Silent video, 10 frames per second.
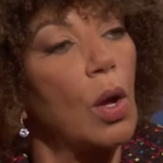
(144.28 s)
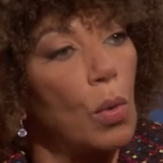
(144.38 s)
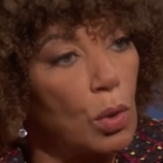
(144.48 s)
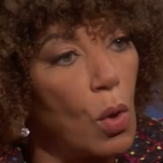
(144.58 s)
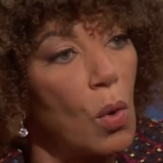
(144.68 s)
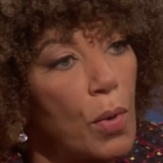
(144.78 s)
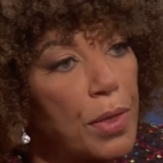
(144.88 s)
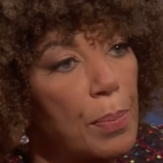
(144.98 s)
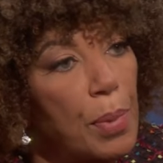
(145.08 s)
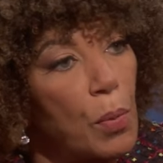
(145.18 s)
go along
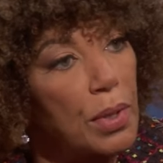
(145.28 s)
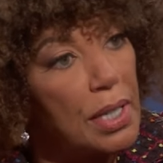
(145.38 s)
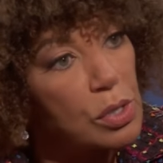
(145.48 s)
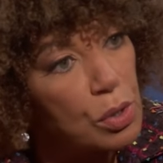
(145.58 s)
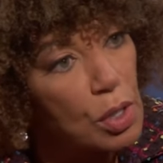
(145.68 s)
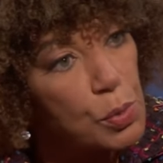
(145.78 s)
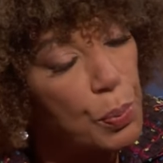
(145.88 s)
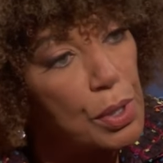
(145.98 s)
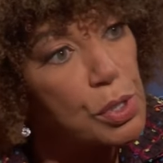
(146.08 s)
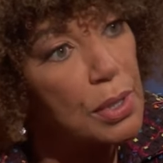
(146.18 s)
with it. But when he starts
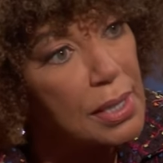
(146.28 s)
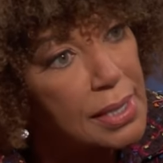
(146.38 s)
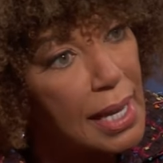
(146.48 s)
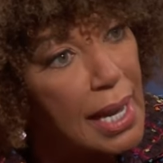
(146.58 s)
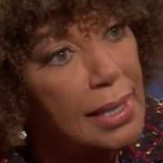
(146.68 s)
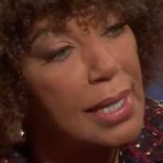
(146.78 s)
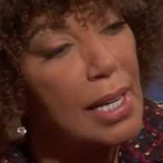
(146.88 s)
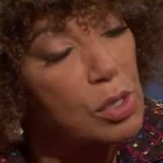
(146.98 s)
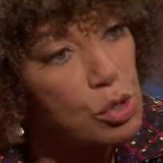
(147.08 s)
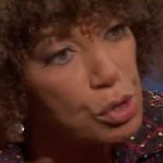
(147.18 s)
preaching this hate, he
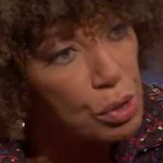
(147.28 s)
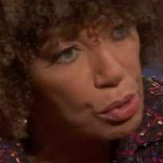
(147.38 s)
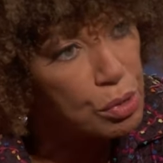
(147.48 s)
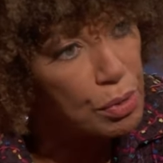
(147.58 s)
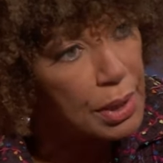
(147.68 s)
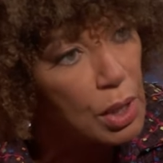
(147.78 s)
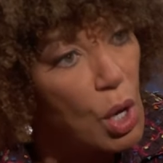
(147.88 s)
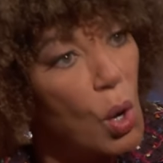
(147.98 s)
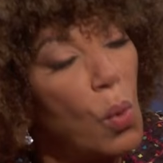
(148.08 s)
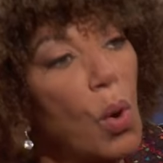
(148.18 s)
has children
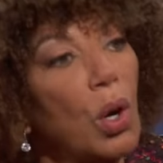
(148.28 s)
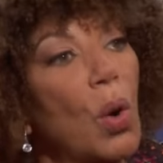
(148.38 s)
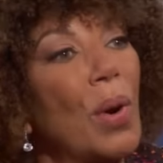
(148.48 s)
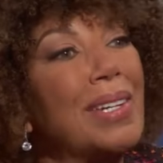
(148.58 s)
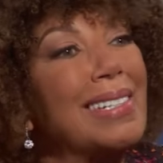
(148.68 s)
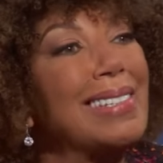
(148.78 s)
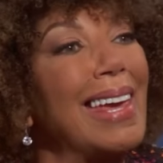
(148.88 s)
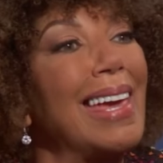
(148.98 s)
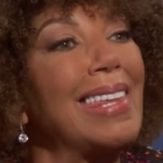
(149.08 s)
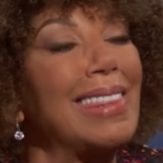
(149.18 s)
who are going to
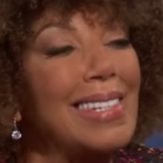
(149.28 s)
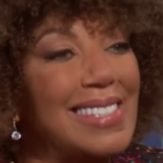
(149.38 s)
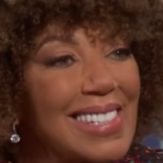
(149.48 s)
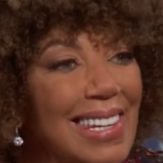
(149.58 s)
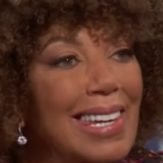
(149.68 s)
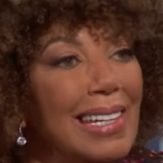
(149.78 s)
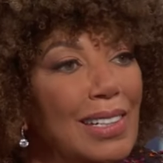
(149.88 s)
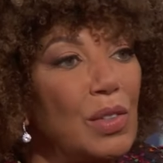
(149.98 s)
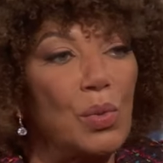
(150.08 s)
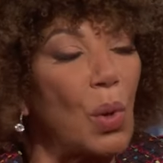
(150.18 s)
take this
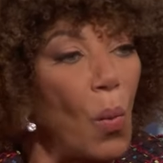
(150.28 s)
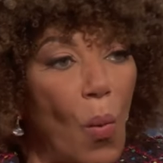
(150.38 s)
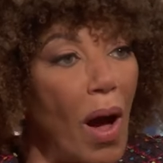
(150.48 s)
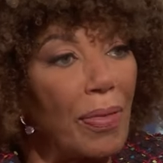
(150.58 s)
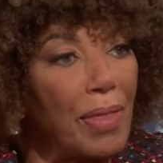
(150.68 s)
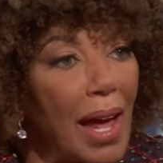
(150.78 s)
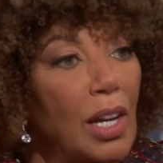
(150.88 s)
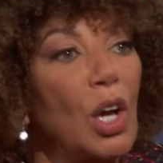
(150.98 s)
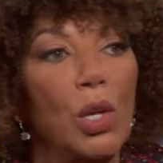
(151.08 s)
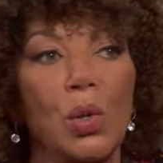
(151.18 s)
in and you don't want
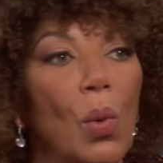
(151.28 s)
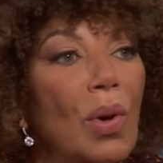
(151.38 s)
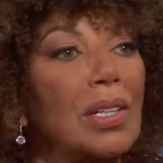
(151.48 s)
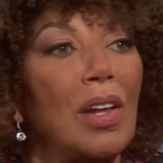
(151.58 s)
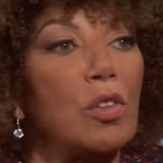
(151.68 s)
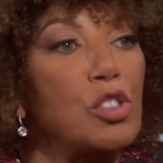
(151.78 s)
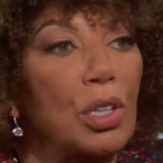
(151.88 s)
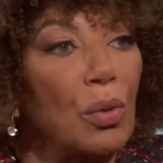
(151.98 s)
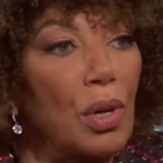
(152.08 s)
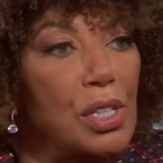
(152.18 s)
that. You don't want another
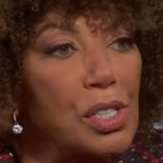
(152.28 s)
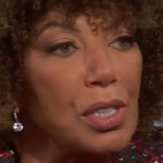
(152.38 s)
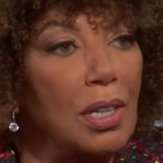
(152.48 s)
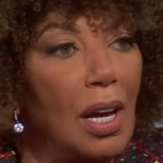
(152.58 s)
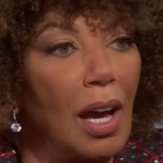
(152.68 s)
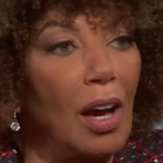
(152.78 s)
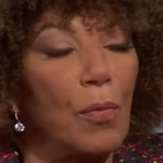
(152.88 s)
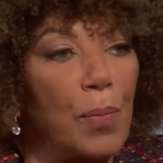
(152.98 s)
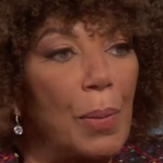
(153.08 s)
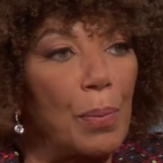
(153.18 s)
generation
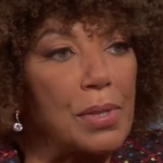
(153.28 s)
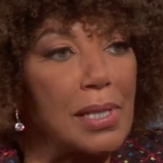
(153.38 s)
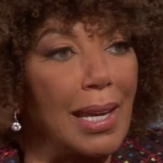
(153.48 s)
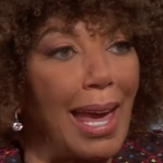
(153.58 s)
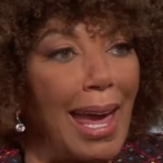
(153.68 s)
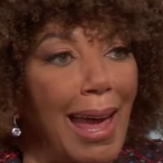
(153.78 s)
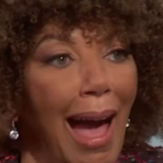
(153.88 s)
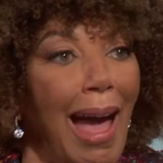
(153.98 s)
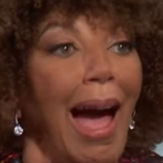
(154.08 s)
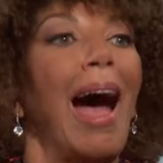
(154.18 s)
of people saying, hey,
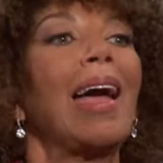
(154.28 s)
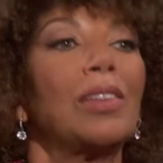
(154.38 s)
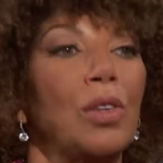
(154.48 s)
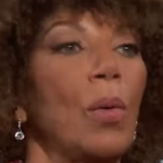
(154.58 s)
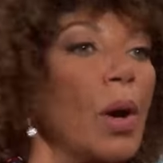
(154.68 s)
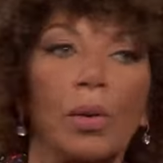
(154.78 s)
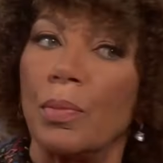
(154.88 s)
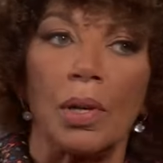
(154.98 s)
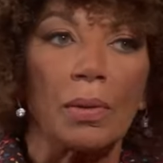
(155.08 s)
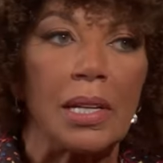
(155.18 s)
hi, how you doing?
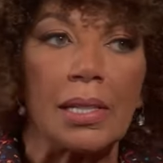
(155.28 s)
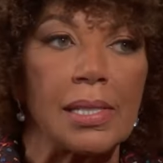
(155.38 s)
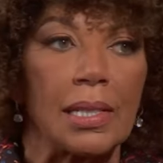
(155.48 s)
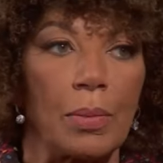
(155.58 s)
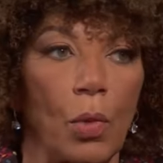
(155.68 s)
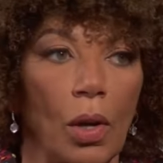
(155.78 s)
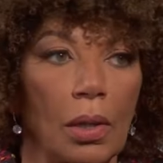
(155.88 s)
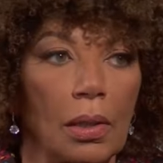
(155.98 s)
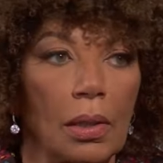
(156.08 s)
We don't need this anymore.